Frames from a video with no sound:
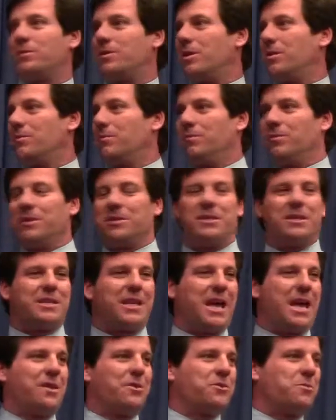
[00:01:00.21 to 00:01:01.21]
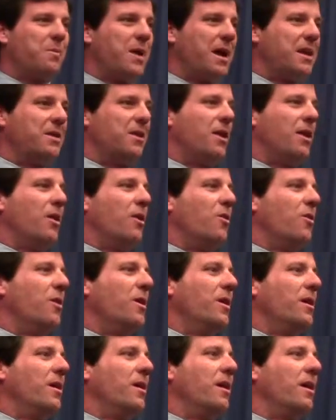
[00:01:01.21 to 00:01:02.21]
Uh, Mr. Daniels might know
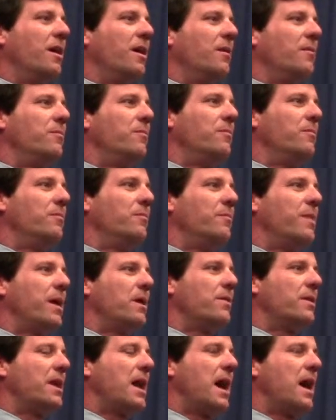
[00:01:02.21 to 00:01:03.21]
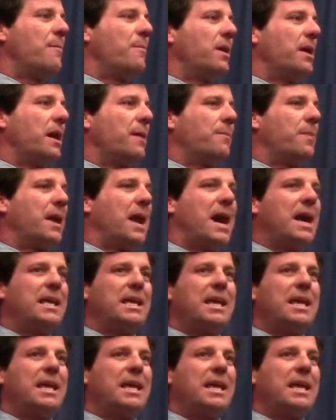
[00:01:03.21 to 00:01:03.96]
um, better than I, but I, but I